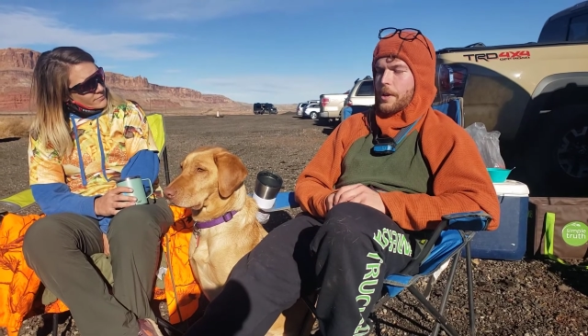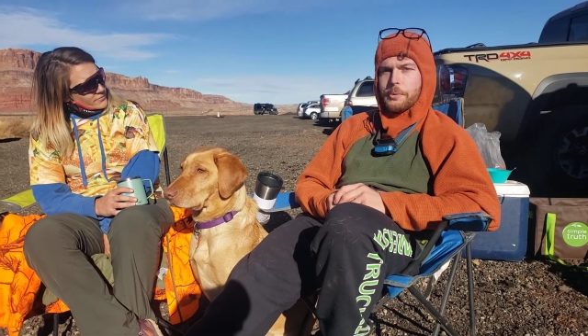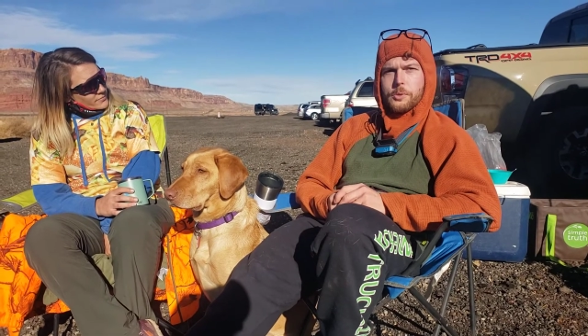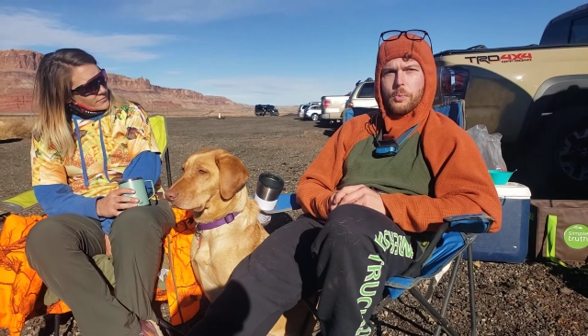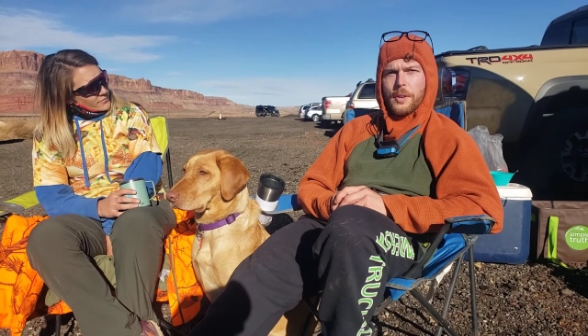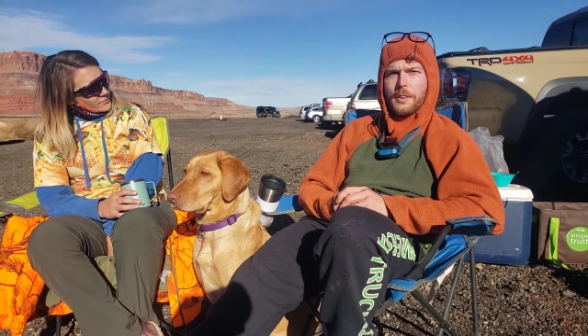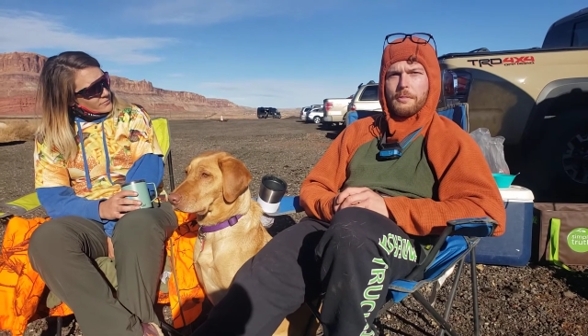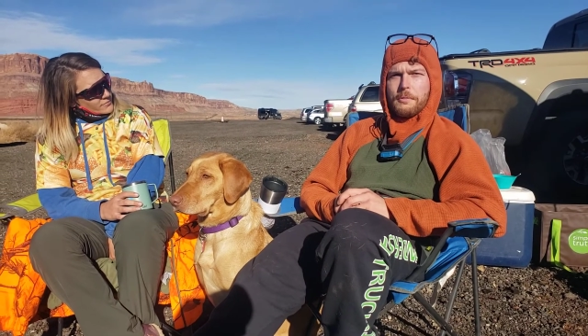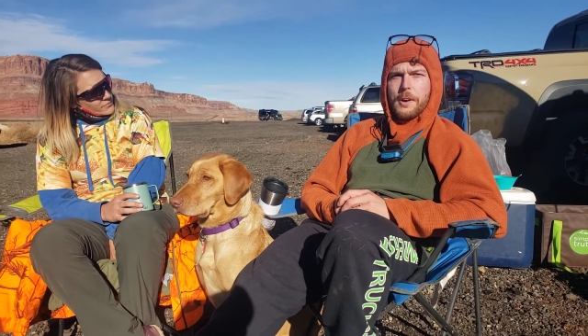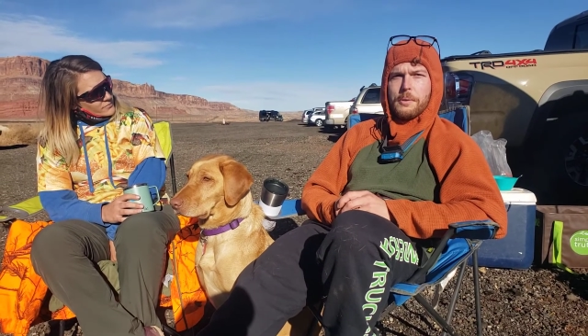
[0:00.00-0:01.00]
who was working
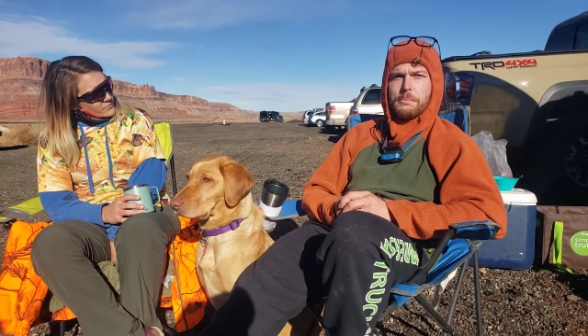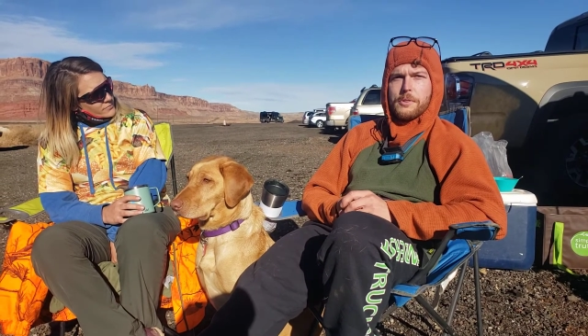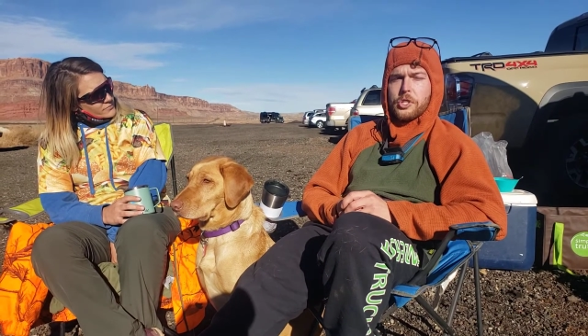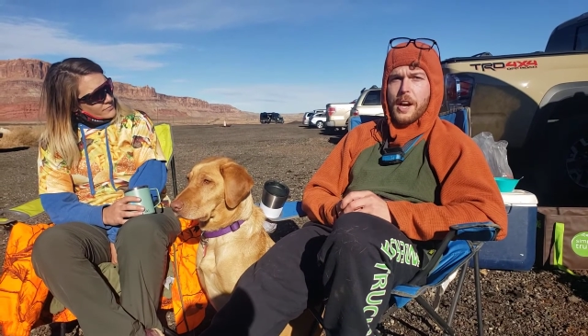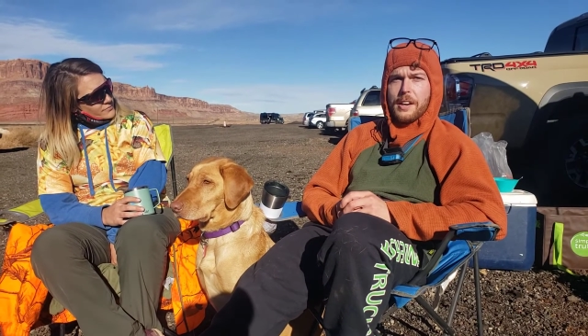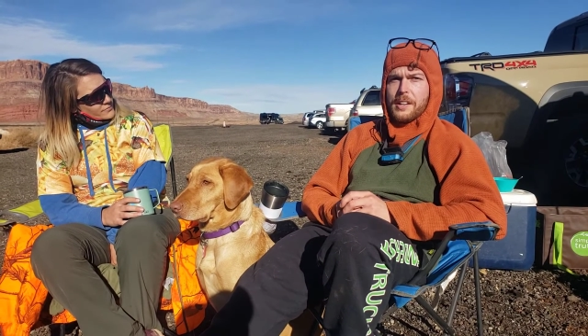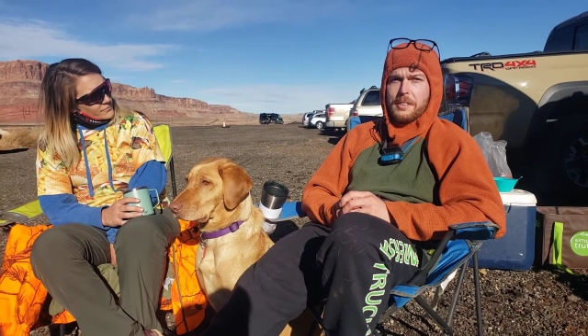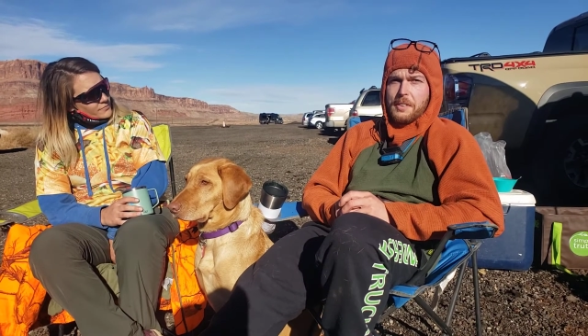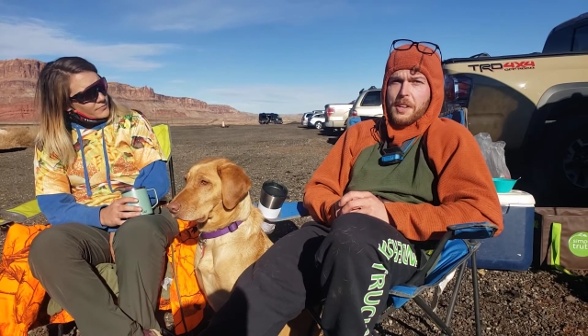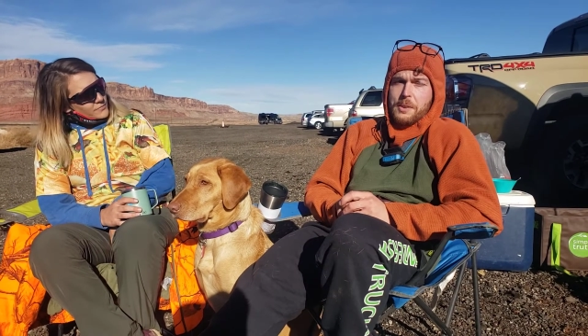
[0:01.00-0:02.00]
from China.
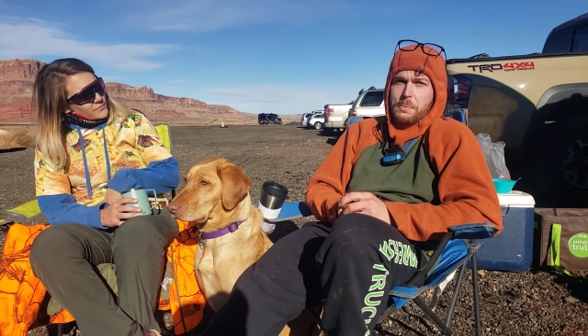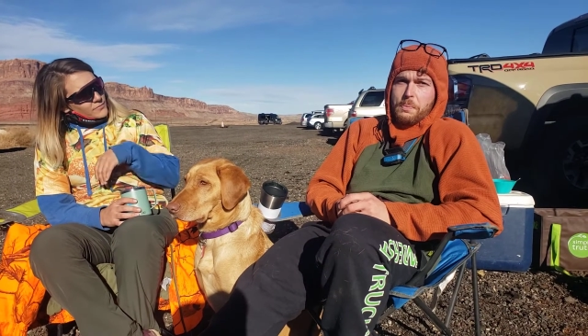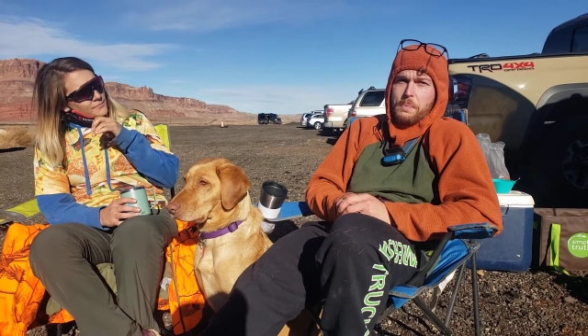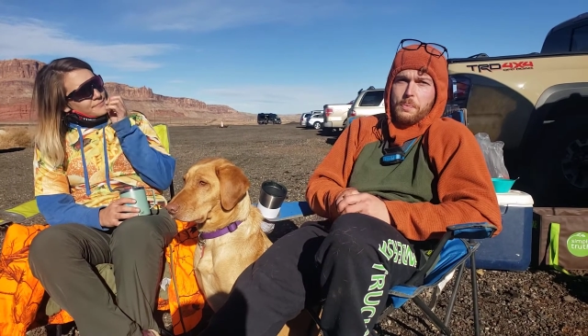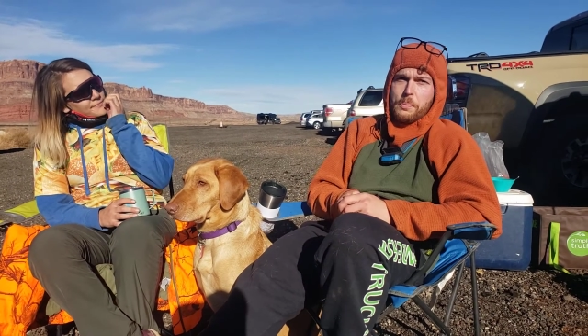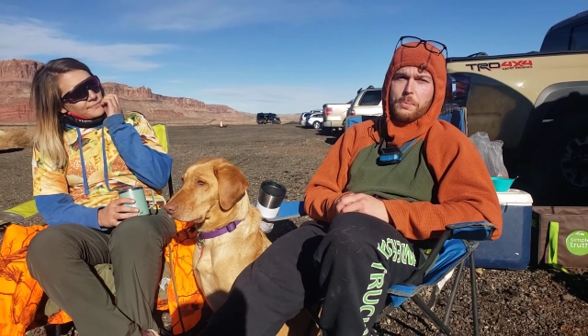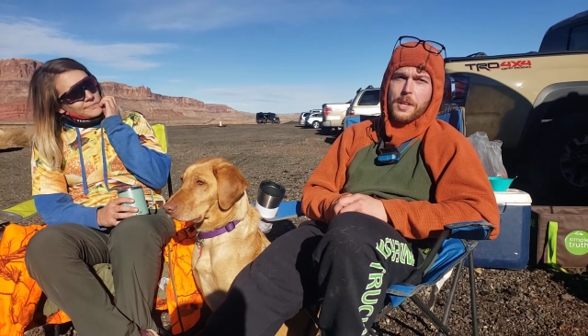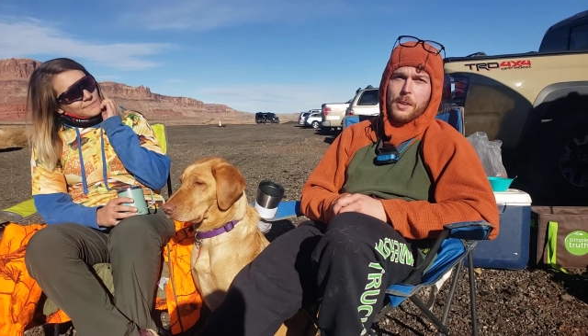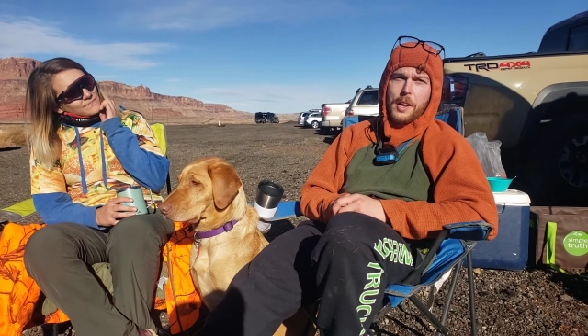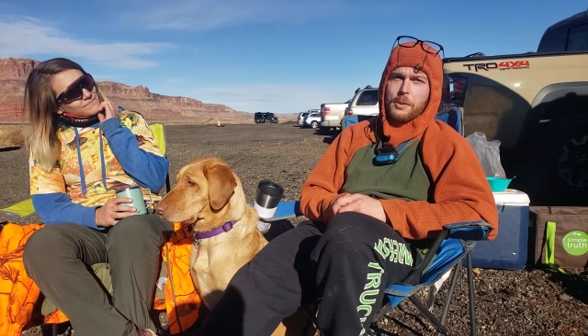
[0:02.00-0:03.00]
He did a
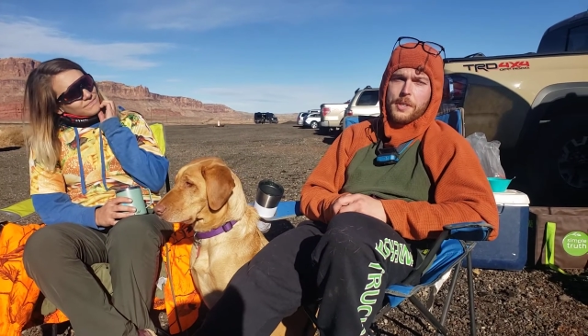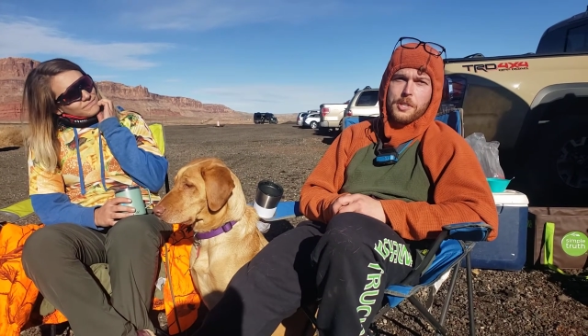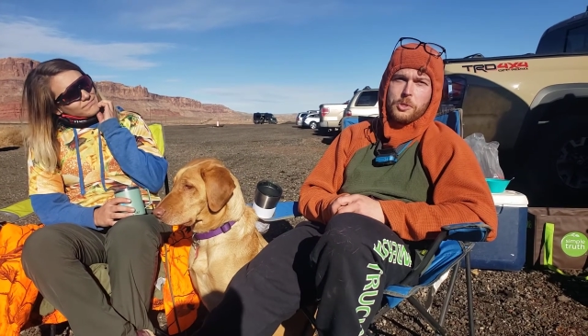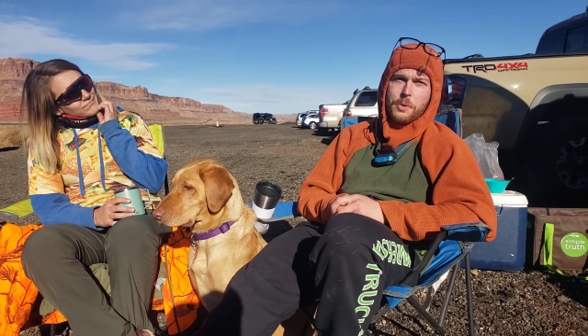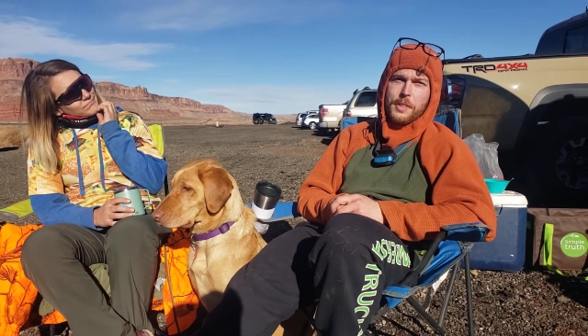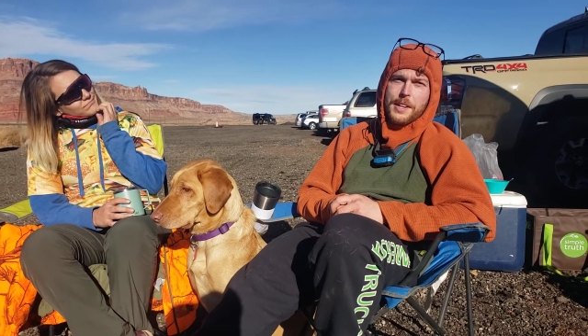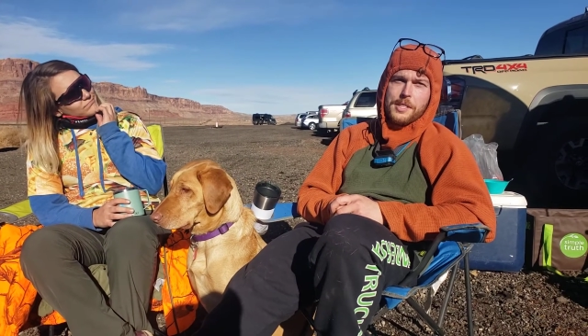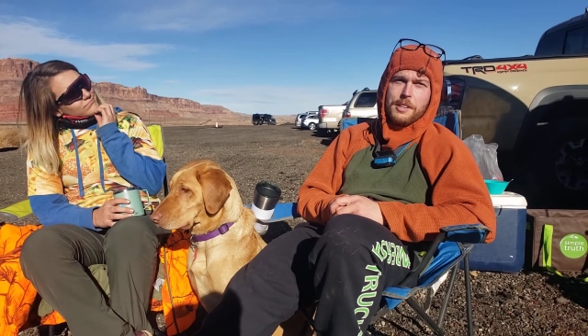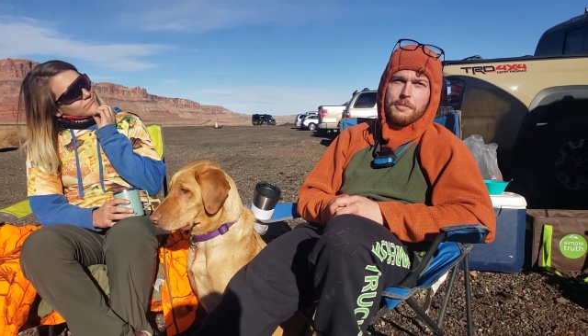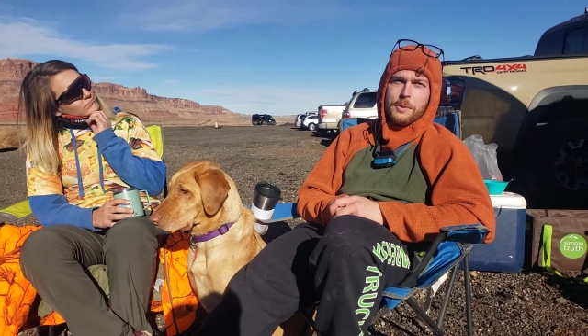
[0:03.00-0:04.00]
lot of research with that
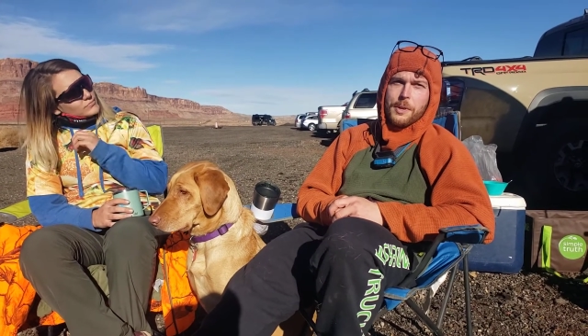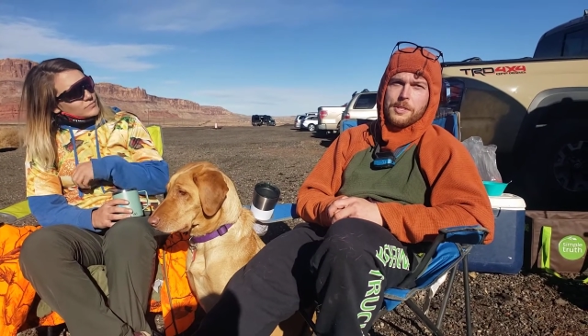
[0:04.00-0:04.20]
stuff. He went to